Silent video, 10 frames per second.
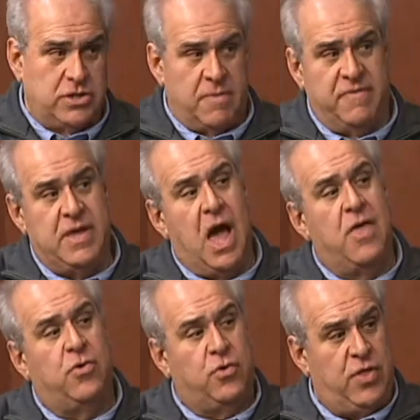some of the
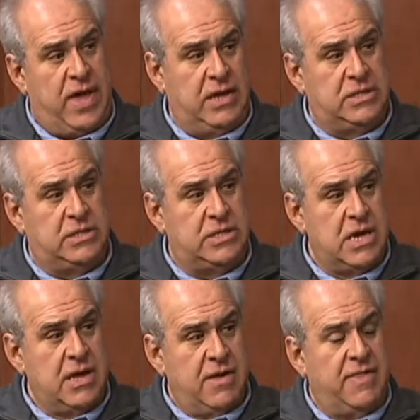other things
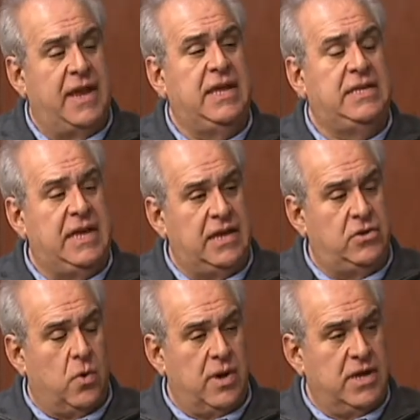that he did
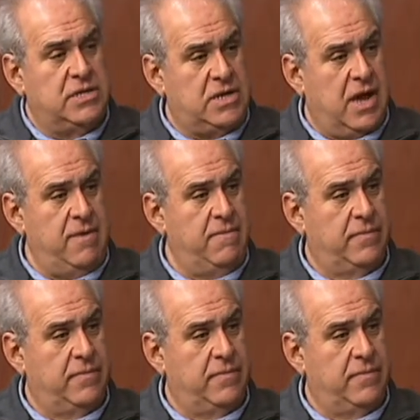during his time?